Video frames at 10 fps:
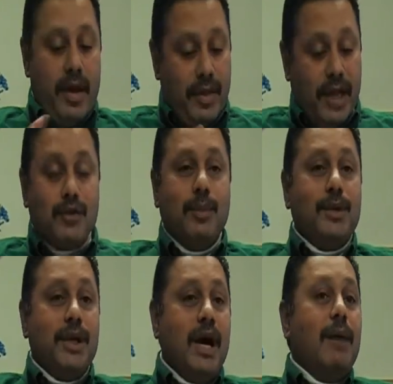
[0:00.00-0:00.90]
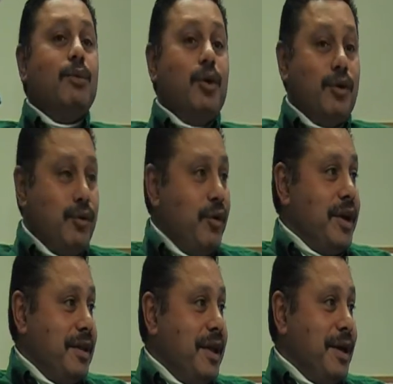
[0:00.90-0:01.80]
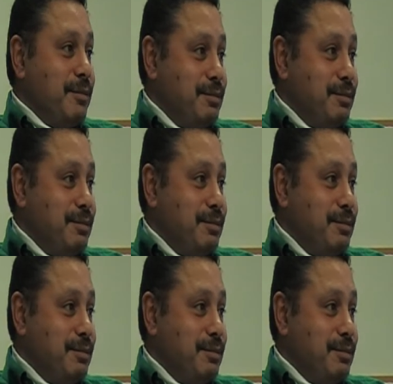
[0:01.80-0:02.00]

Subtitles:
And that's something I'm learning right now